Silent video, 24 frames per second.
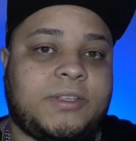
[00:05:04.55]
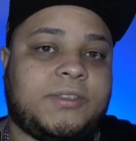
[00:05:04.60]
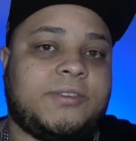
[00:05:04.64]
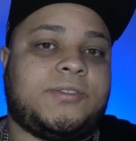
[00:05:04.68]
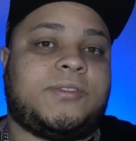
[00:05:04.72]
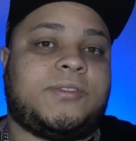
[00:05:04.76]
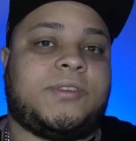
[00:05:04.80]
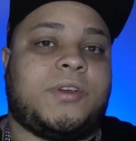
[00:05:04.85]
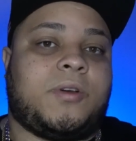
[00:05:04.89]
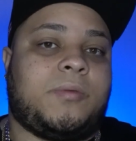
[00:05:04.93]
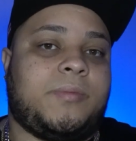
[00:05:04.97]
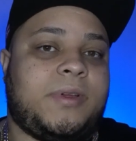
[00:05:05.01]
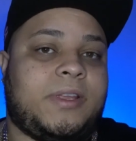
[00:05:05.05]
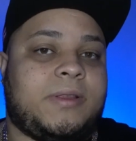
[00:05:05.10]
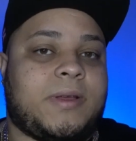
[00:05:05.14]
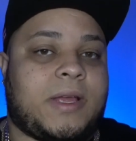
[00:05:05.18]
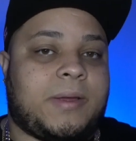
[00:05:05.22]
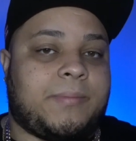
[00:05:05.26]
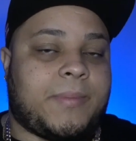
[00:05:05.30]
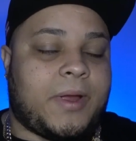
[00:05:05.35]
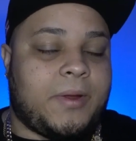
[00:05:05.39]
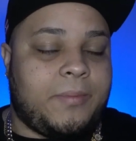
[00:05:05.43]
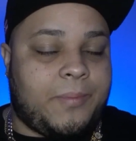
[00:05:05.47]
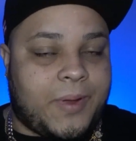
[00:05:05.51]
me to tell me
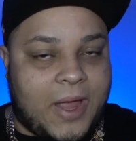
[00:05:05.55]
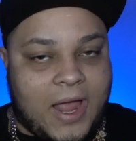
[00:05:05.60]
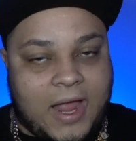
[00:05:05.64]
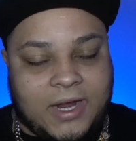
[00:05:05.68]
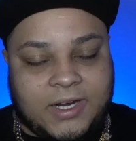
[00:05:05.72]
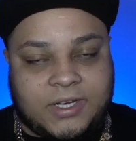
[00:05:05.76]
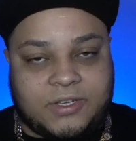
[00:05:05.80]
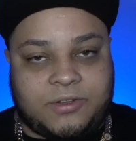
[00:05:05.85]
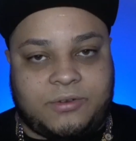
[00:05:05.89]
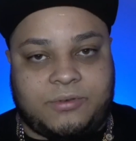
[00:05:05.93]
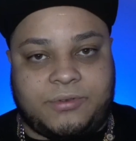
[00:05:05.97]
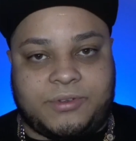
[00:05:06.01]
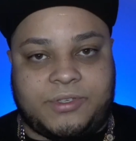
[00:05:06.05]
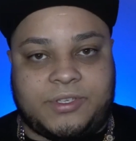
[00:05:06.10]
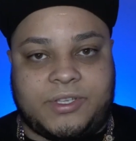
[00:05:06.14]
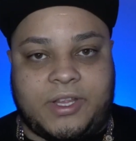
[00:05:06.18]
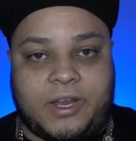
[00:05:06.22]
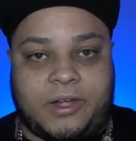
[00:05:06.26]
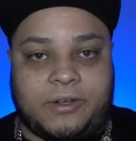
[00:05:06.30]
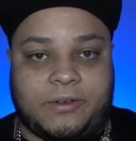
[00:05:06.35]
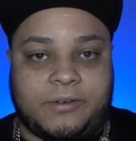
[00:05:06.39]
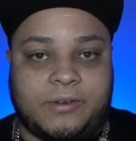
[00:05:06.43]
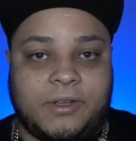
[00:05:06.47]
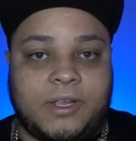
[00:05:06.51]
that my package was
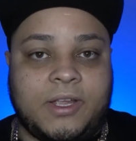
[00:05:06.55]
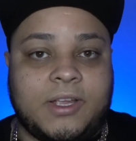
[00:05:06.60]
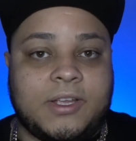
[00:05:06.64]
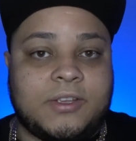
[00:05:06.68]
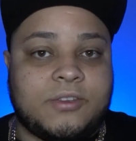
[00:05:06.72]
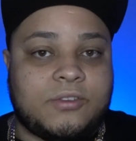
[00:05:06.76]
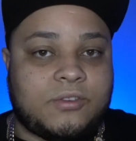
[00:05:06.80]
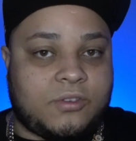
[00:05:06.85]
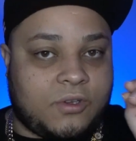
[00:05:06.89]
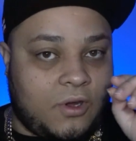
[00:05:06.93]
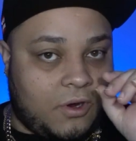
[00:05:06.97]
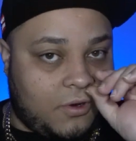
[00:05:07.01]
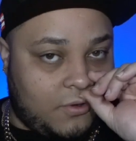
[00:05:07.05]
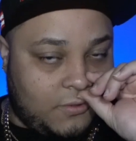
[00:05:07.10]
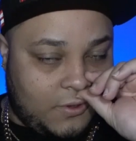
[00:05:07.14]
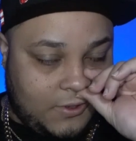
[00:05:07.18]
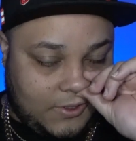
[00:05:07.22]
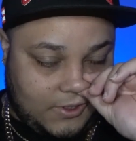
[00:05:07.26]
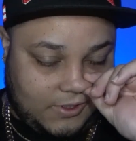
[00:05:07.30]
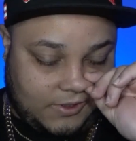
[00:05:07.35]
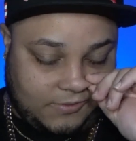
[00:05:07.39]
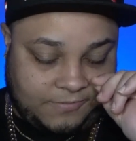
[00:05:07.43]
there. So